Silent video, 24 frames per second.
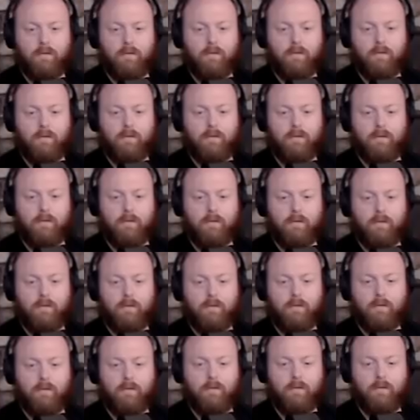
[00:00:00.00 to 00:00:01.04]

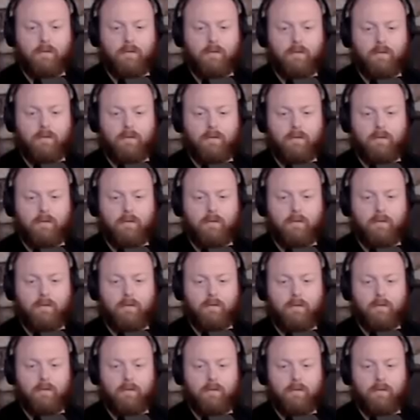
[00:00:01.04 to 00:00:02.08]

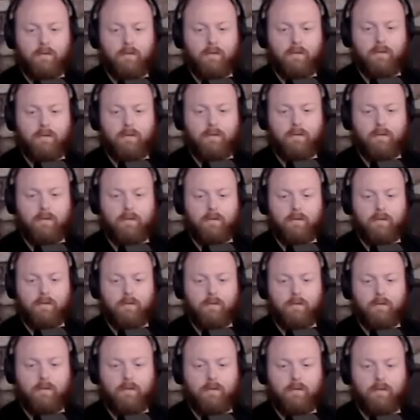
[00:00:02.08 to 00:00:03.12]

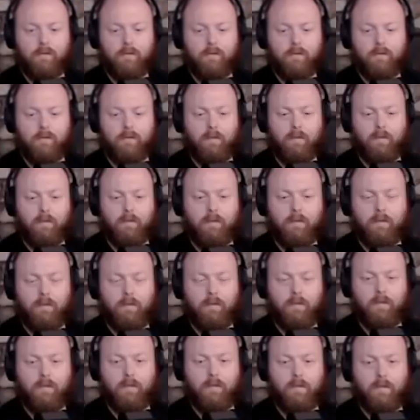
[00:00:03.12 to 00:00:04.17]

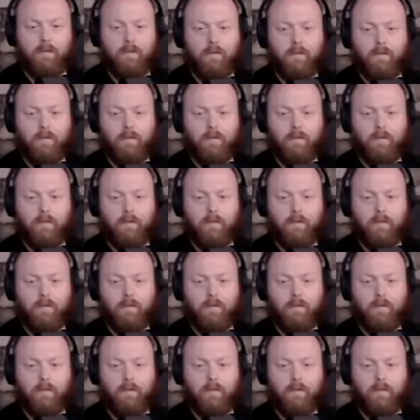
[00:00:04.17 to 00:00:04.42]
[no speech]